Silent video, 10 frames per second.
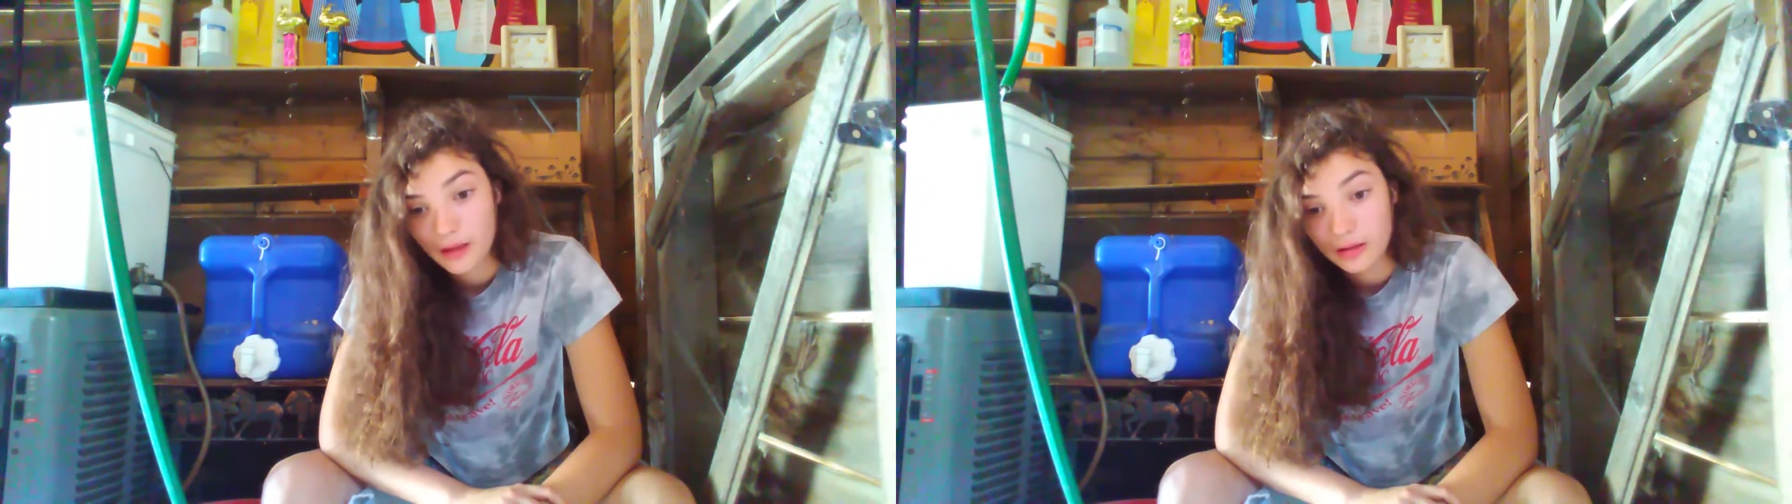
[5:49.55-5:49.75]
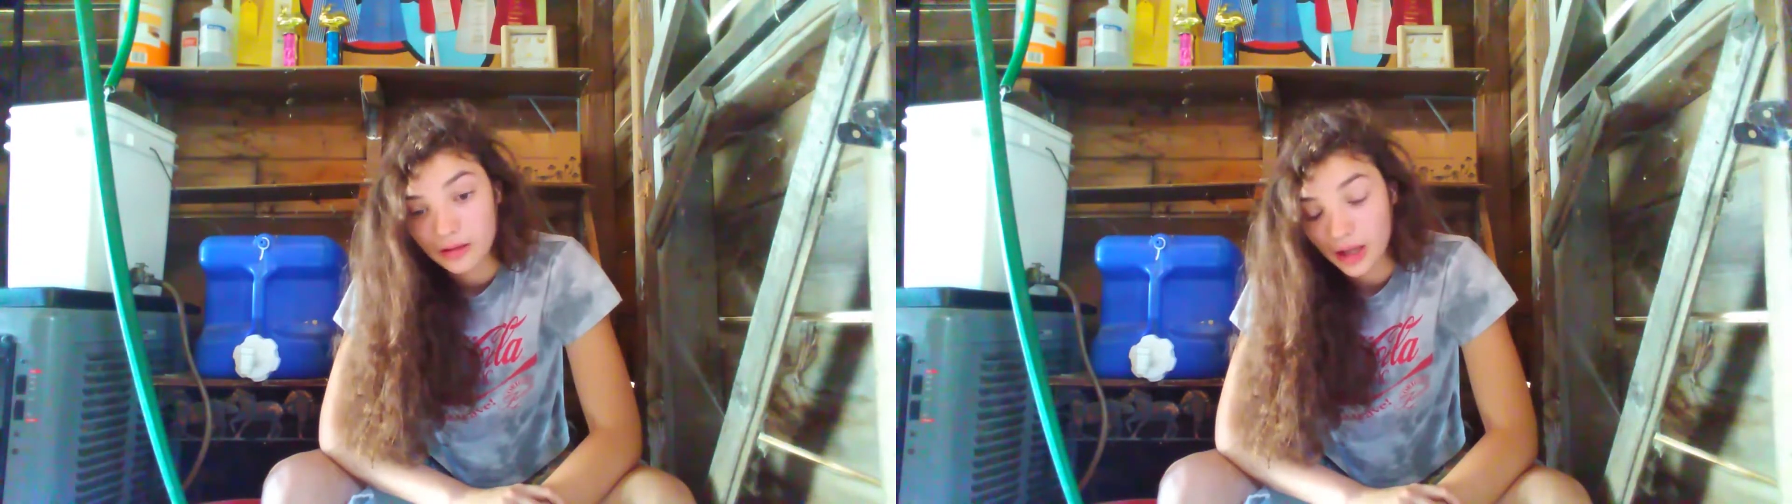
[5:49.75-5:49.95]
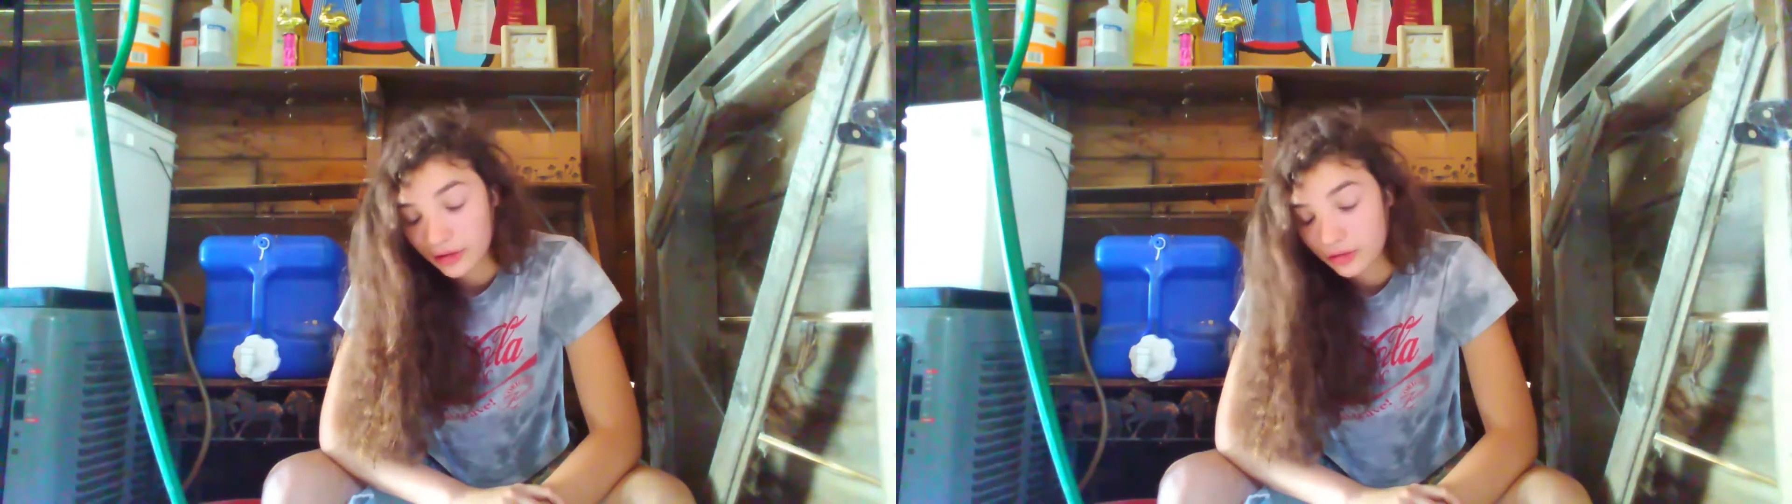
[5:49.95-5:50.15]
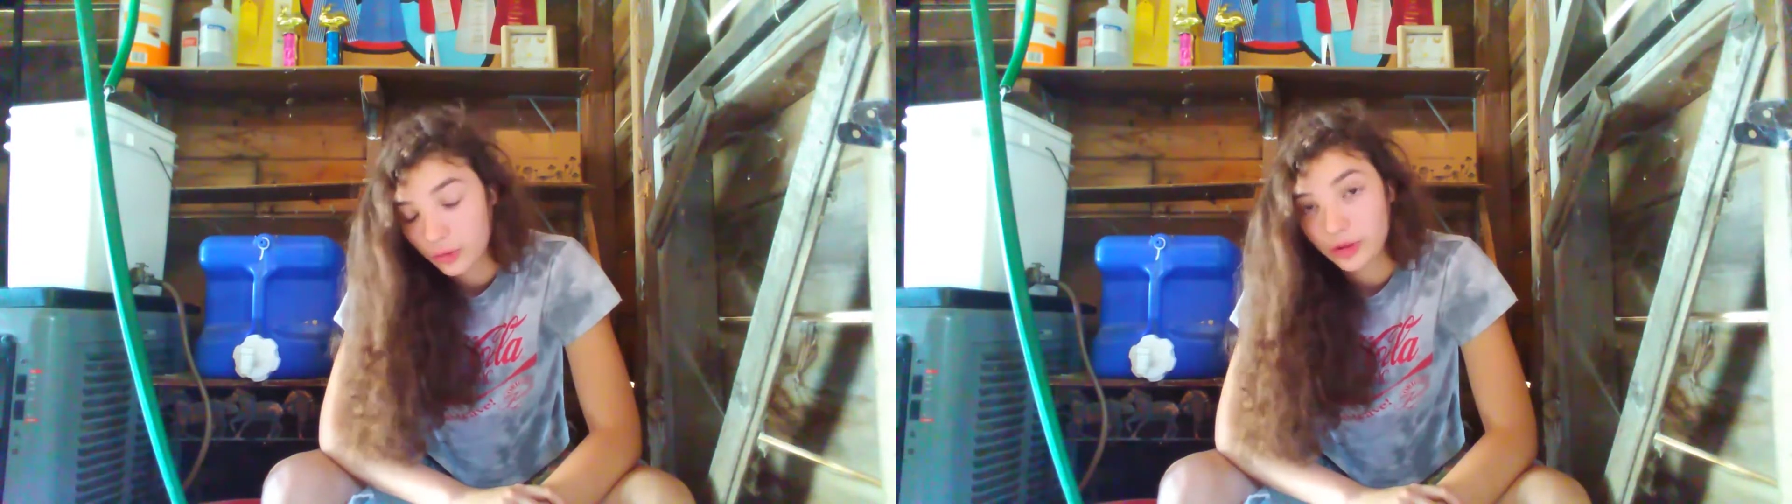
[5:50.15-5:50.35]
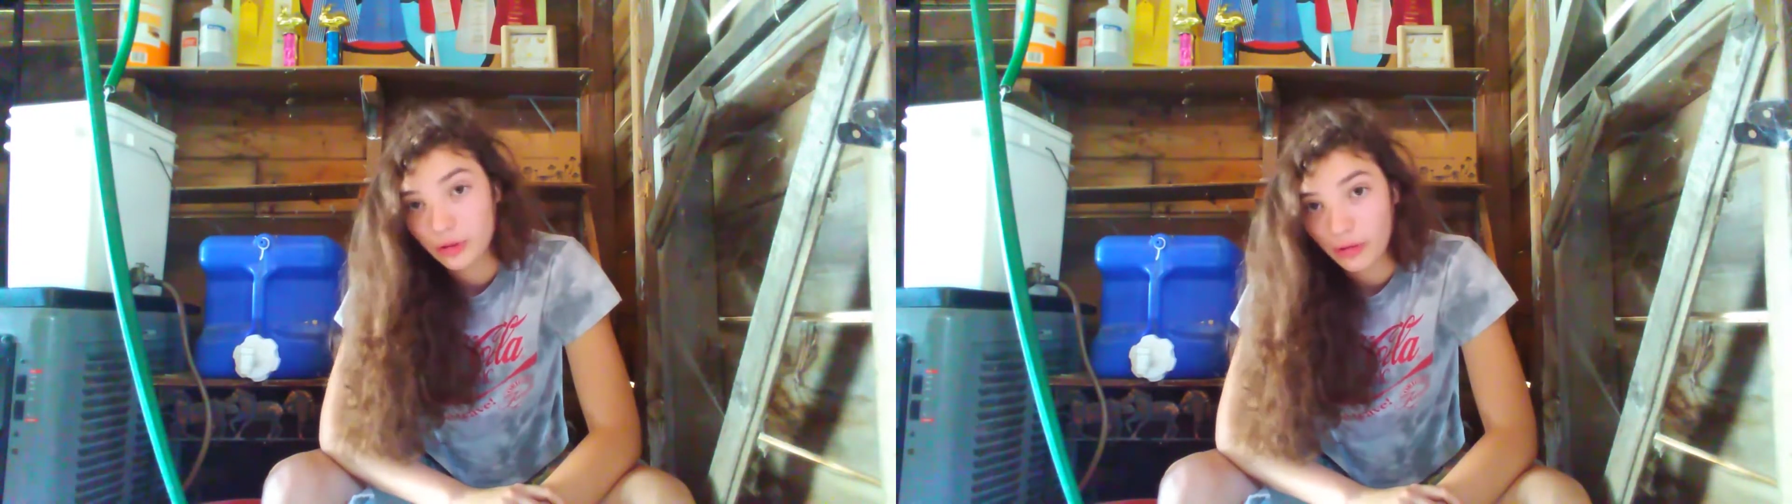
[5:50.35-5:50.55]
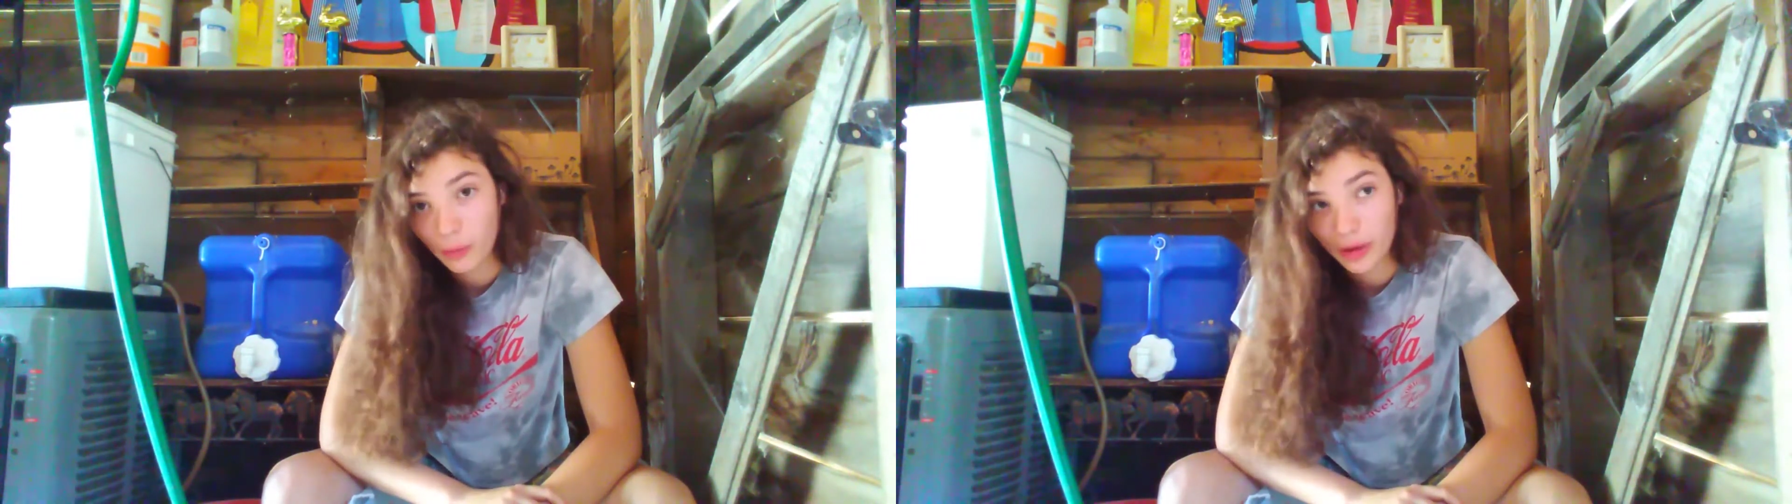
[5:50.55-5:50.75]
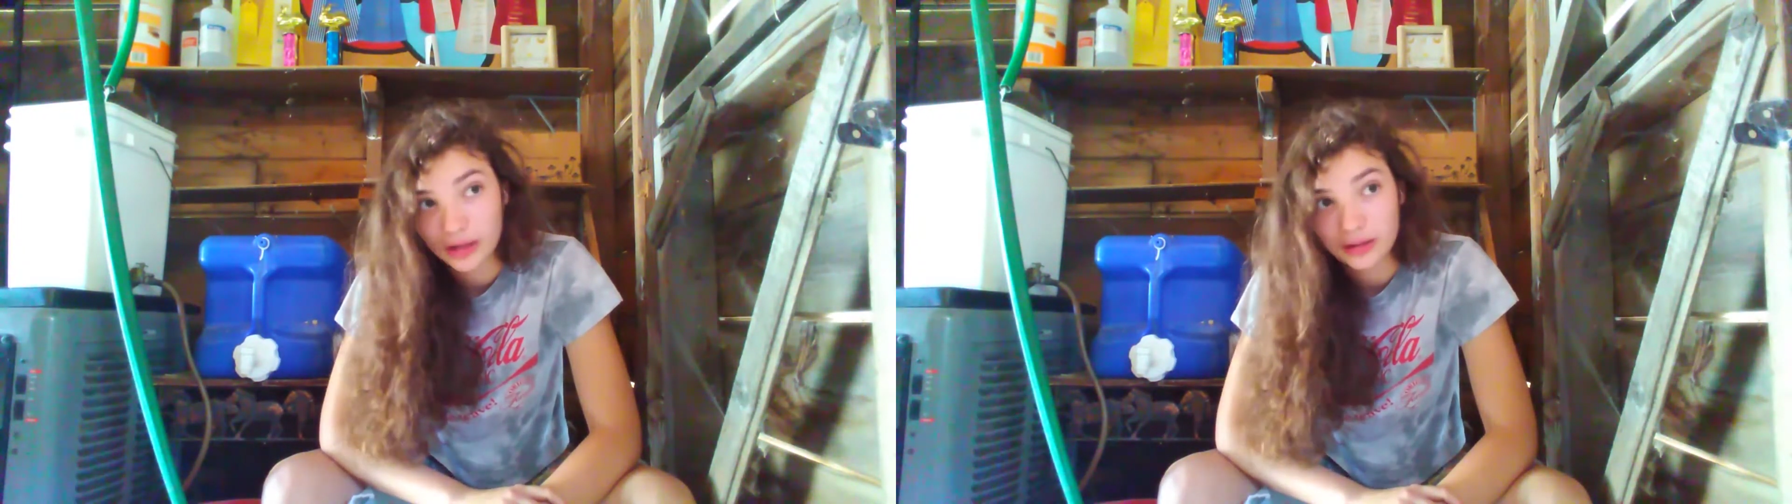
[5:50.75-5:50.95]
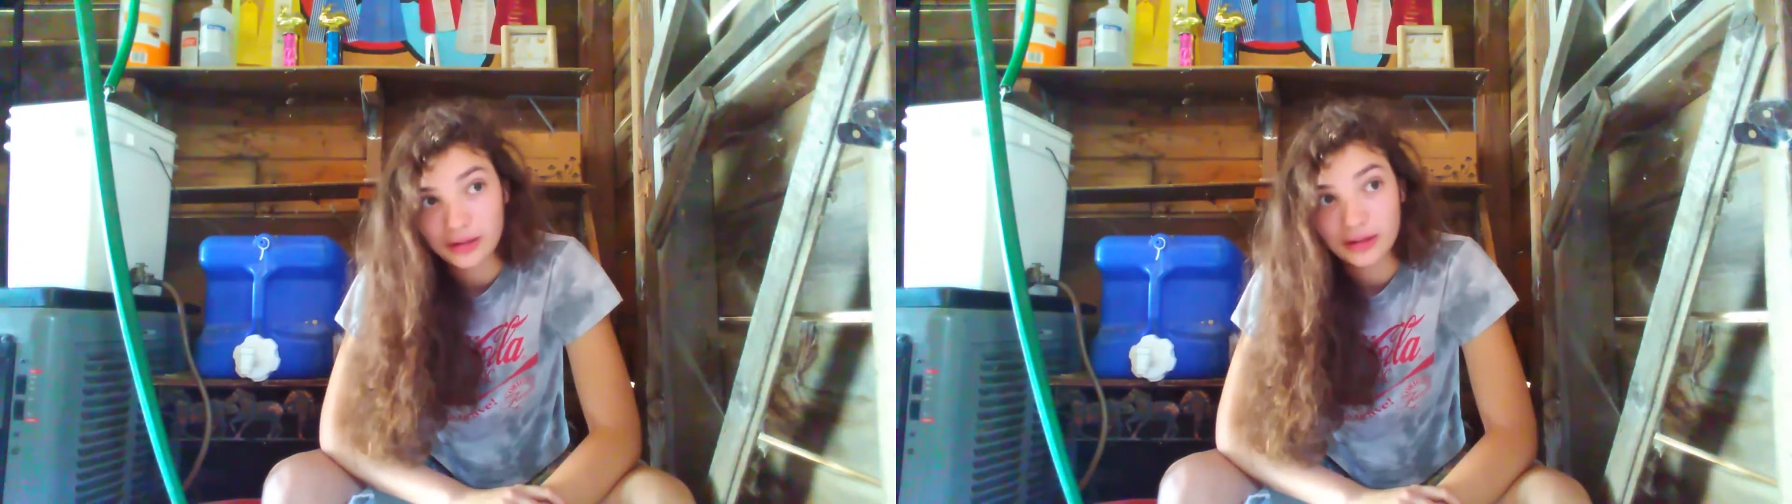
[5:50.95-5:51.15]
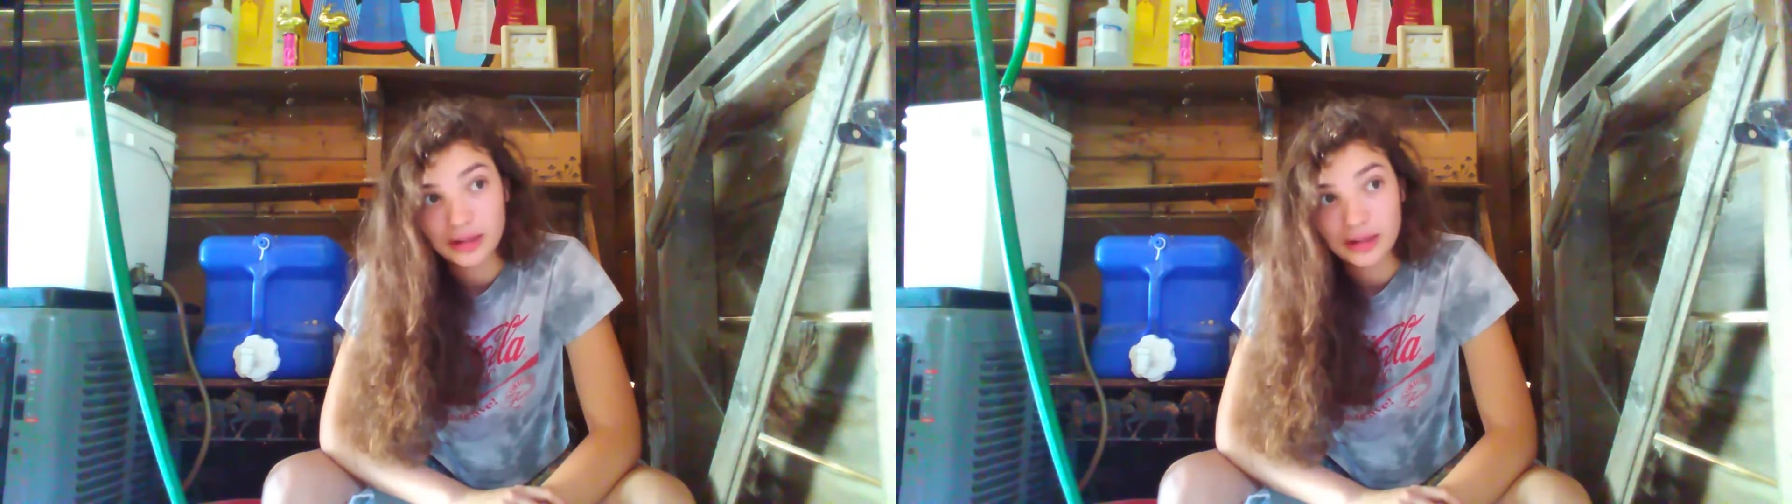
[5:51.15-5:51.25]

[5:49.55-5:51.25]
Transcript: Yeah, so we do have a waiting list.